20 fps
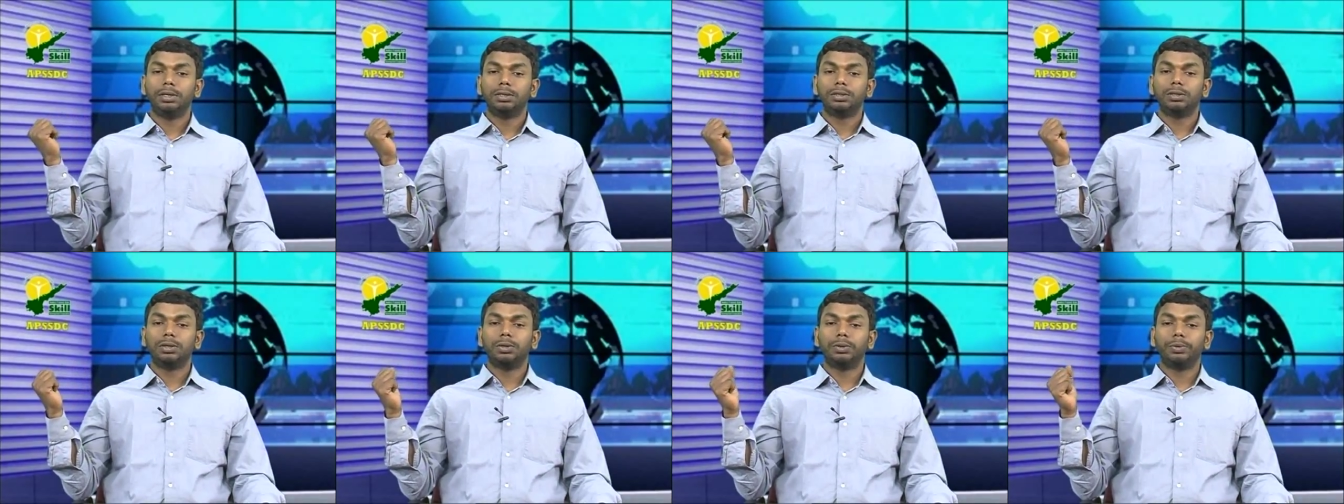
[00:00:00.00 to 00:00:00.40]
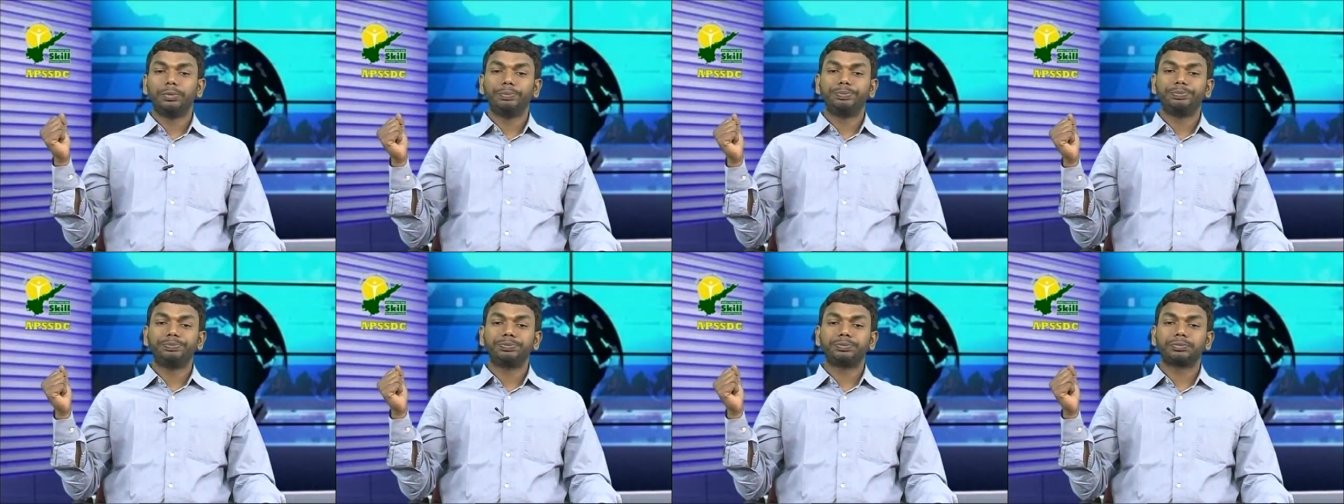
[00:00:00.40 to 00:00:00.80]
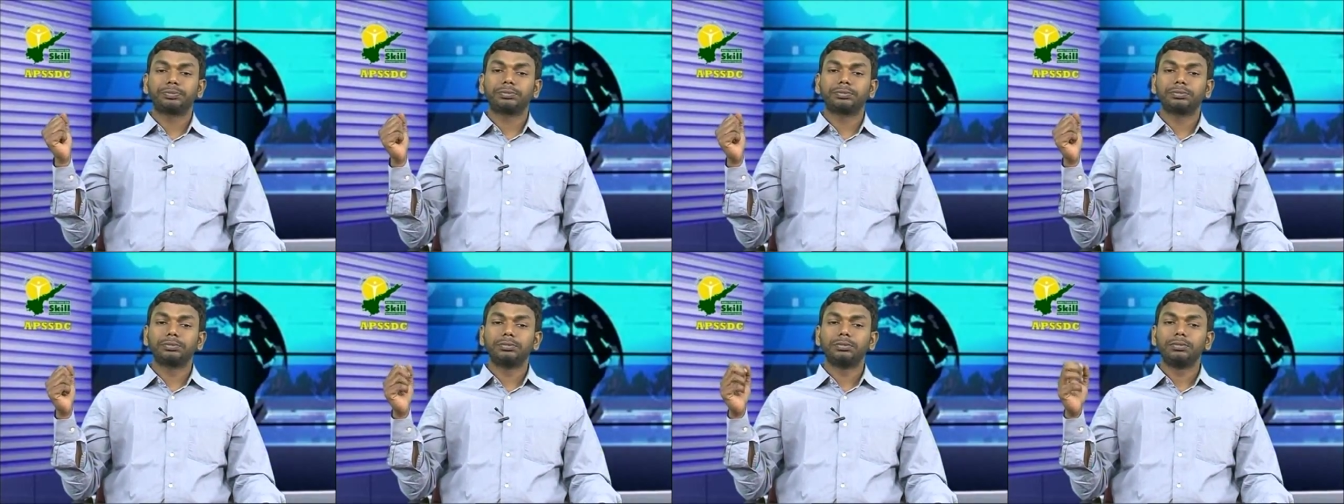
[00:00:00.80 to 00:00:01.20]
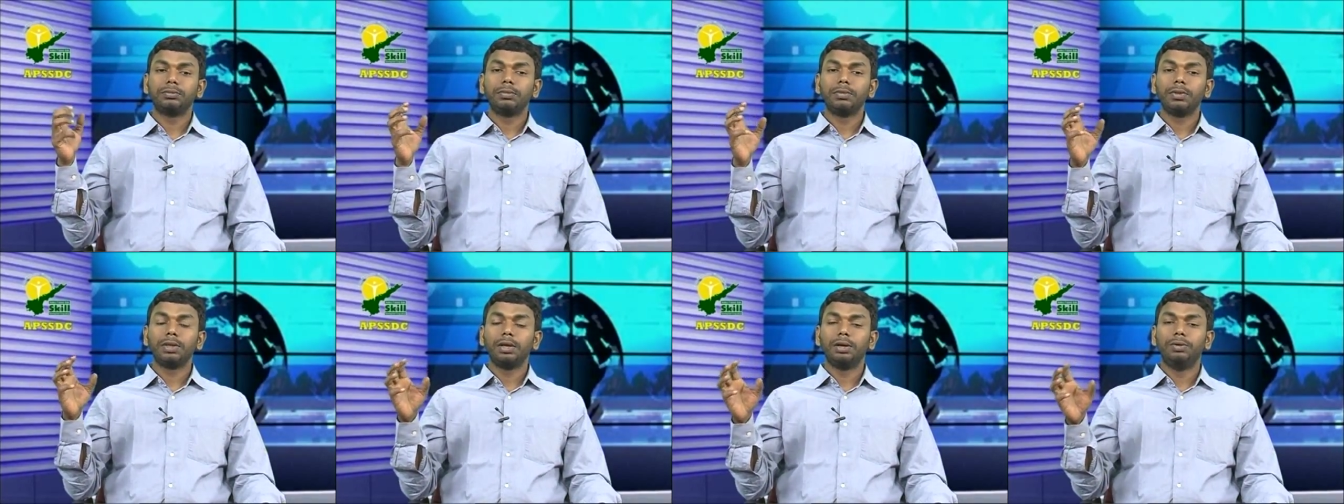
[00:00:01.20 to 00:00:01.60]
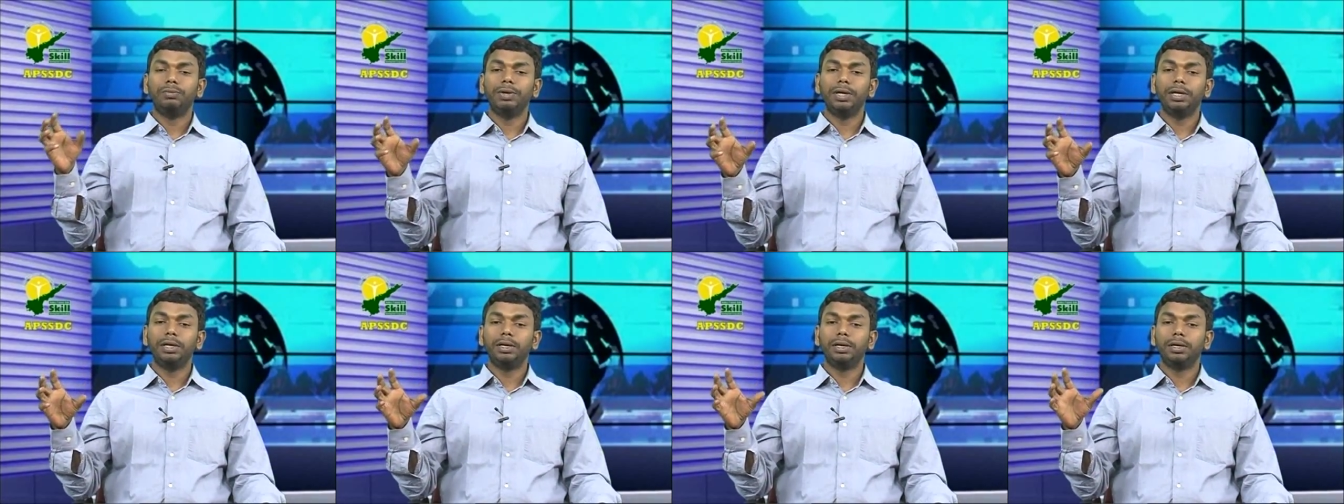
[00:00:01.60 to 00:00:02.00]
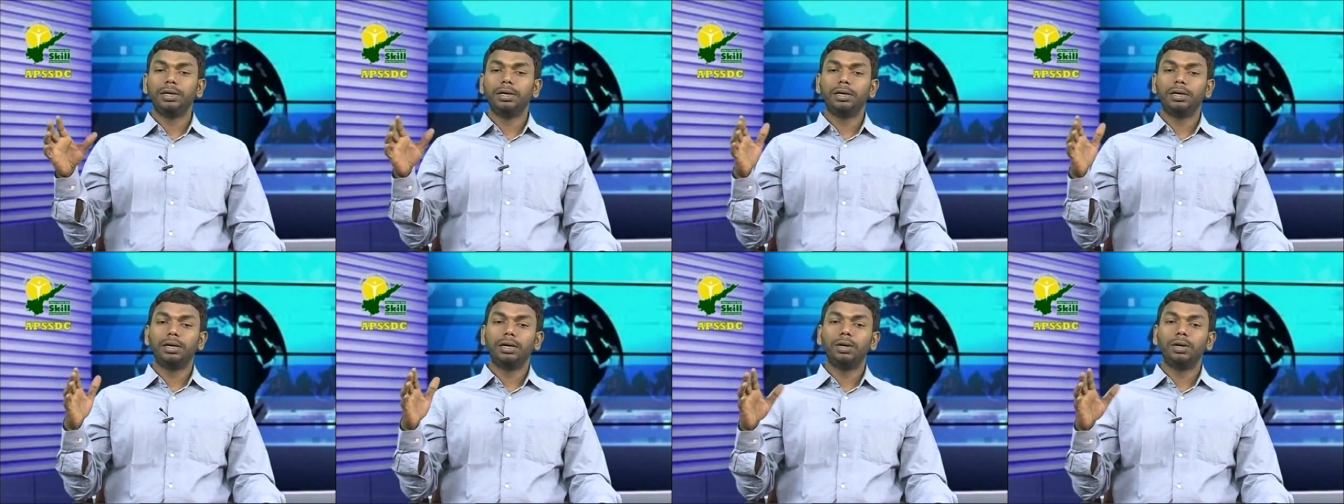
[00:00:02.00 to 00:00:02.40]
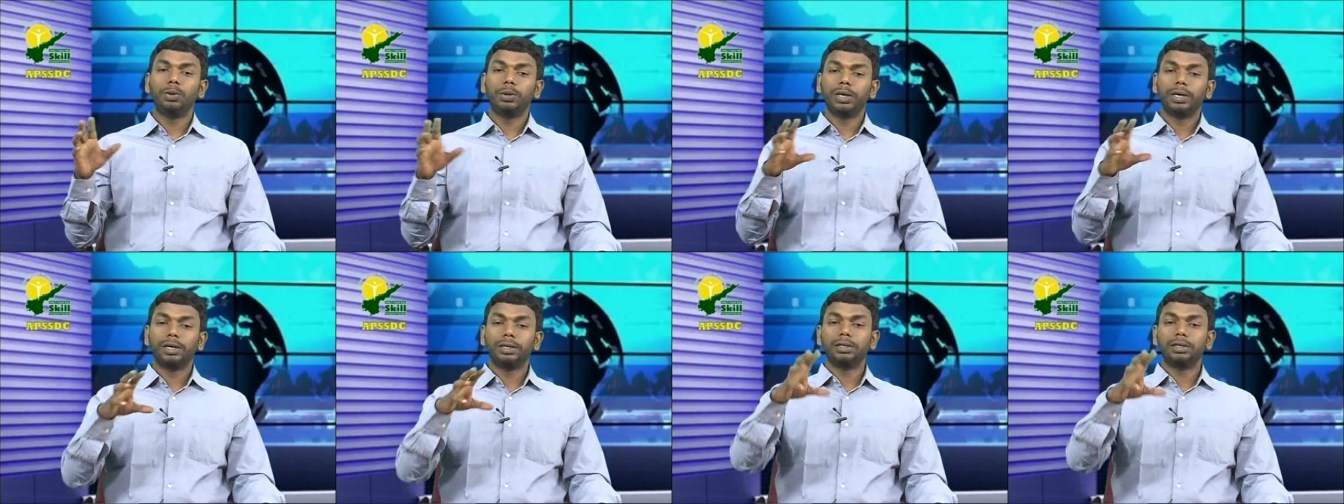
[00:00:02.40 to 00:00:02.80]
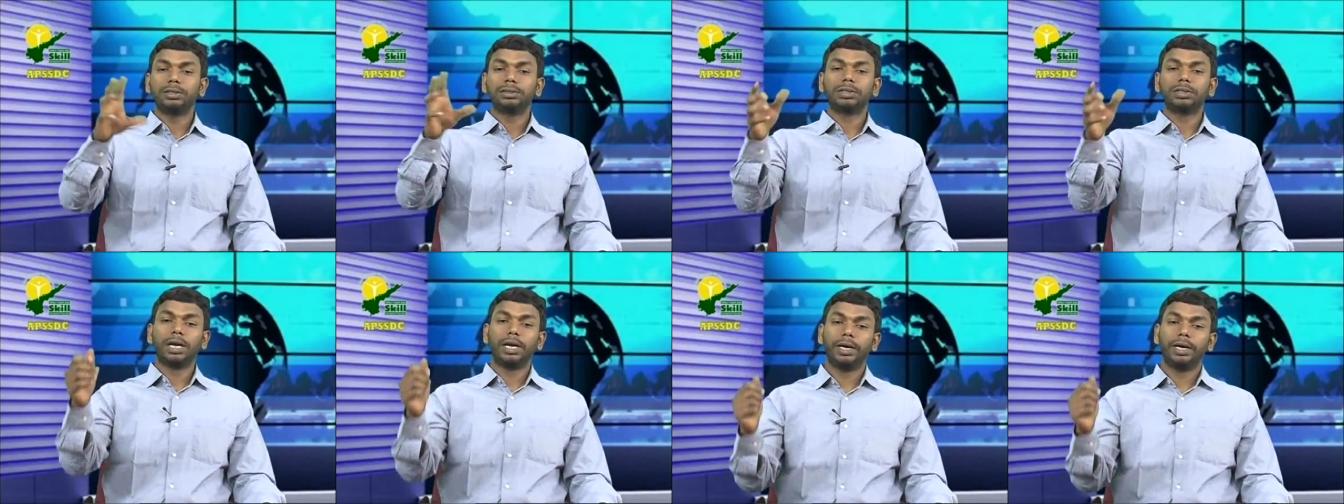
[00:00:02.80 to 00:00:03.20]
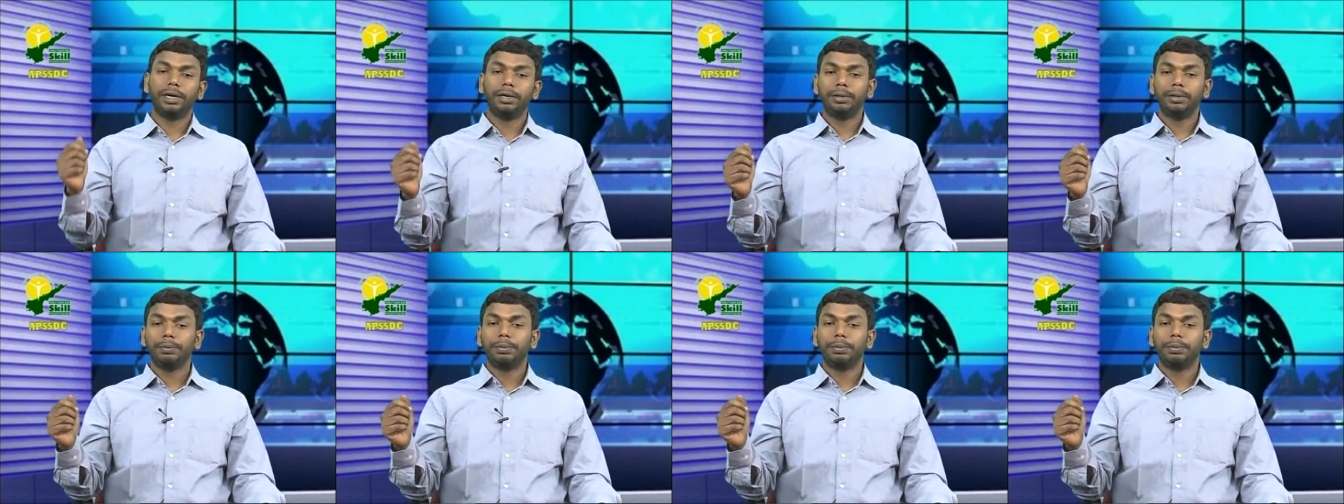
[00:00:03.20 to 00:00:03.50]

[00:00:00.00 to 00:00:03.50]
So if we look at the slide,